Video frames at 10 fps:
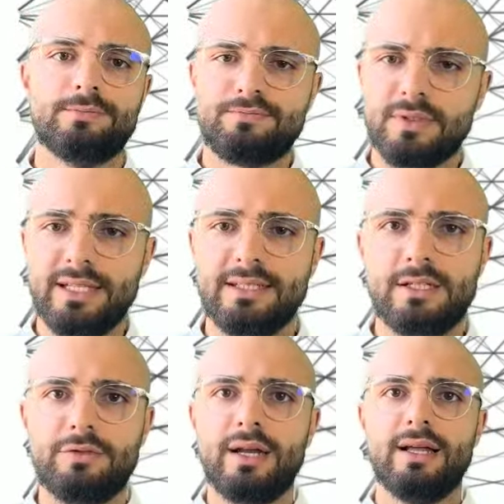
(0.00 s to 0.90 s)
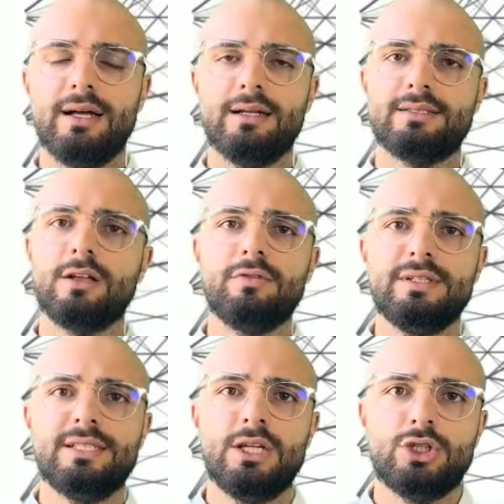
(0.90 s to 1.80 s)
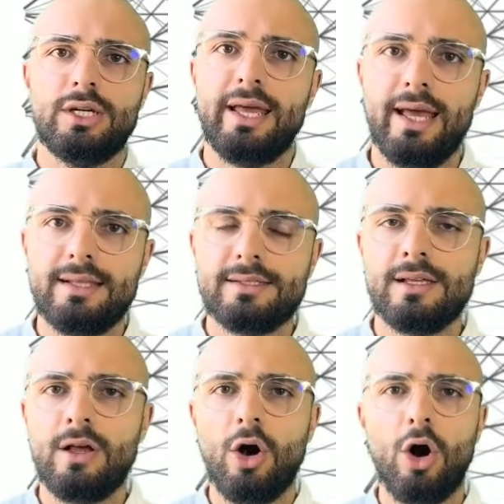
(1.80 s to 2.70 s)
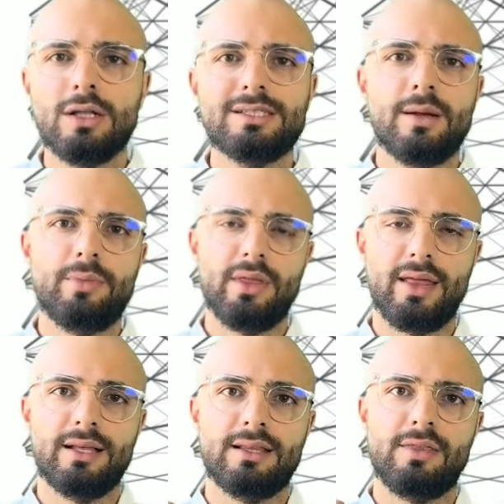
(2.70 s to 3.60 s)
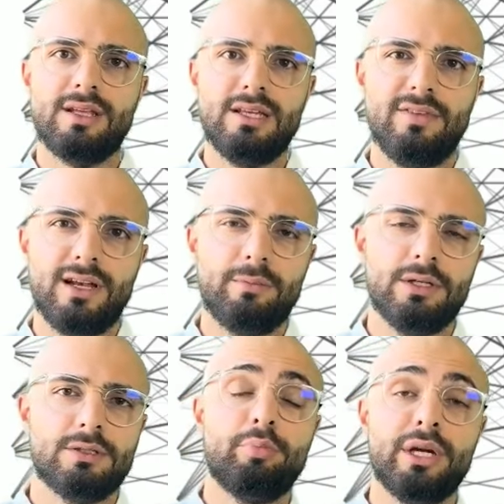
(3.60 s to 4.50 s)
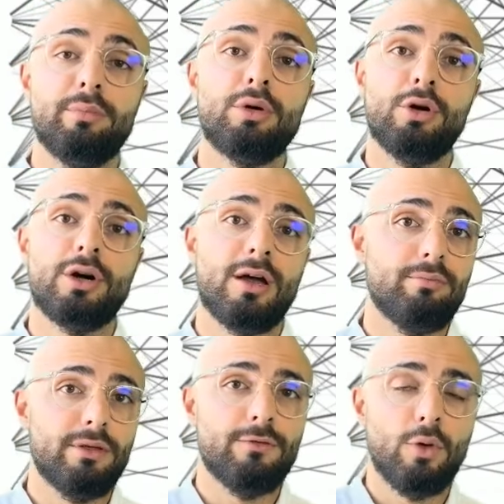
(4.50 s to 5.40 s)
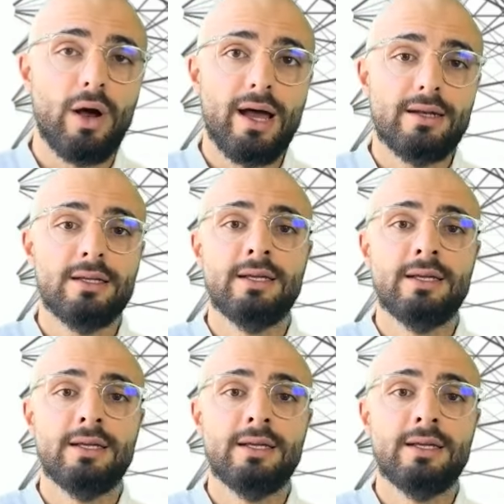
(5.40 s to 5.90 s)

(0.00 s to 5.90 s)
These different self-attention heads aren't something that the developers pre-programmed beforehand.